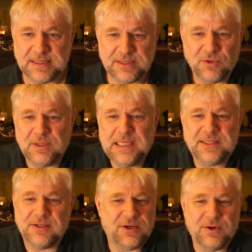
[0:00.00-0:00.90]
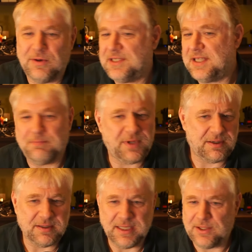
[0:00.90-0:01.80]
they don't need to know
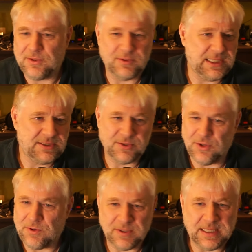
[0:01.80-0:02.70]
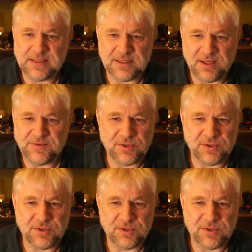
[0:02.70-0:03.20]
assembler, they don't need to know all that stuff.